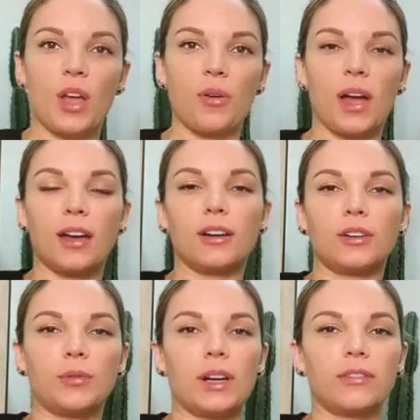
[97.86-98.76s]
Okay, are
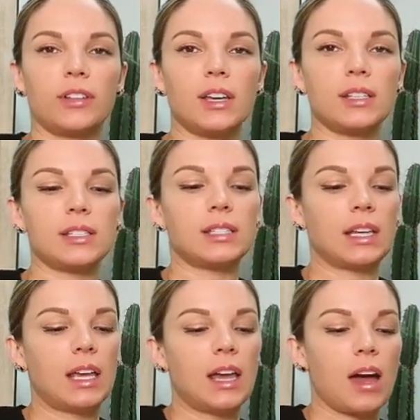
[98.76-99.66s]
you ready for this?
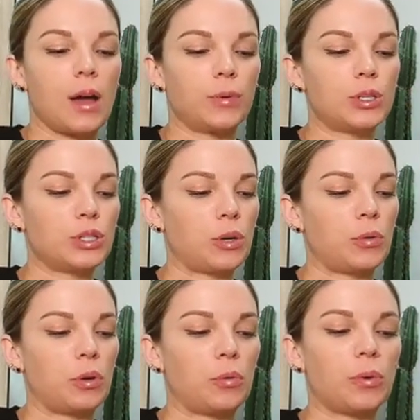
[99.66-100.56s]
I want to show
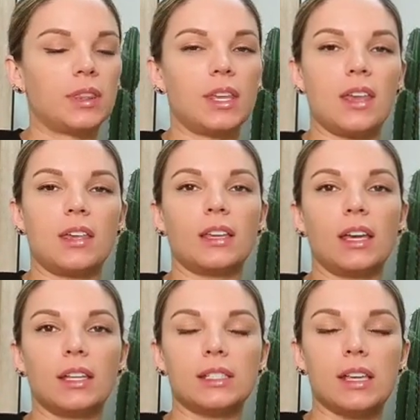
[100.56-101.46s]
you what the
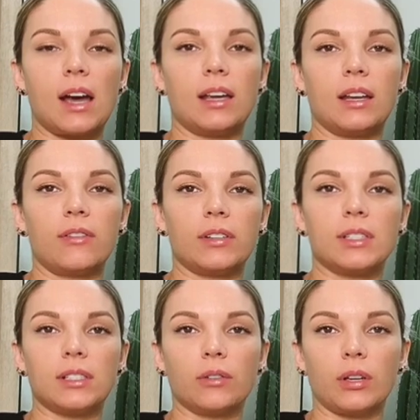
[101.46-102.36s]
inside of a
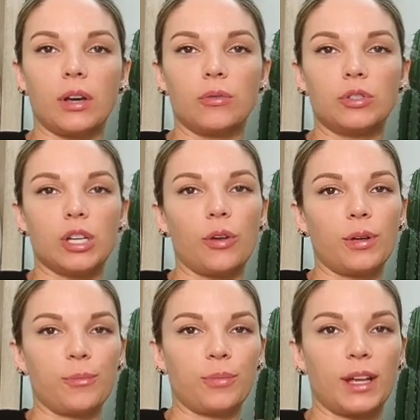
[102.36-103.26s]
silicone gel
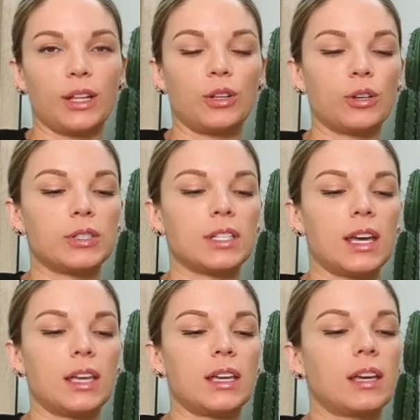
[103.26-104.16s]
implant looks
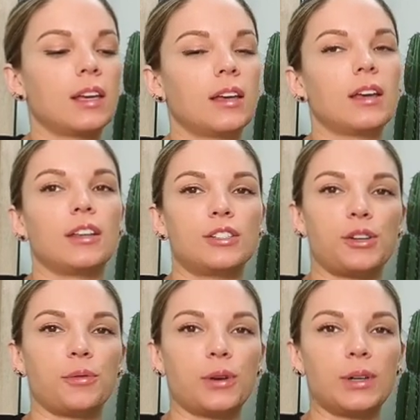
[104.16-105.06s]
like. And
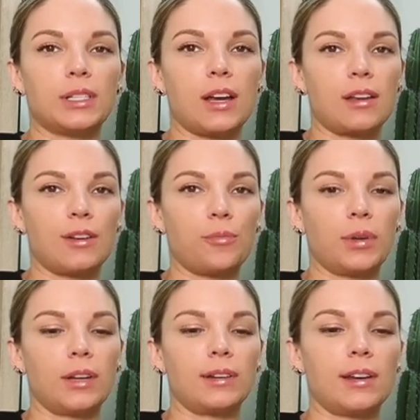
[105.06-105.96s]
so we're going to cut it
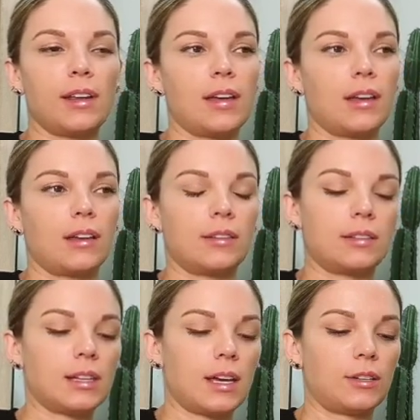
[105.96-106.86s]
open.
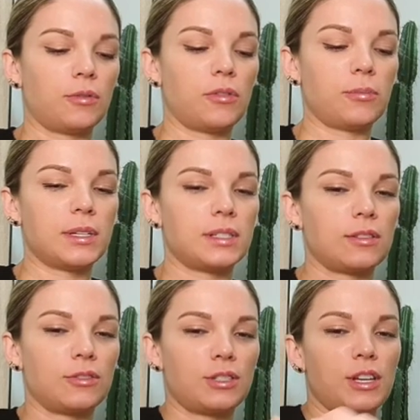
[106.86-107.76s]
And I don't know if my
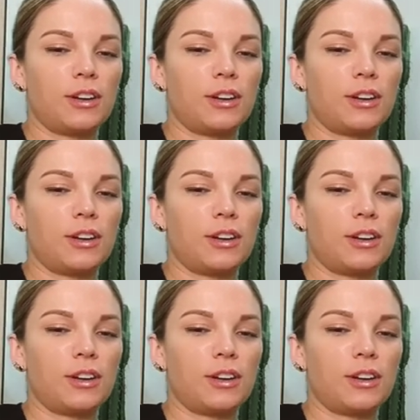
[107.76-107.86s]
scissors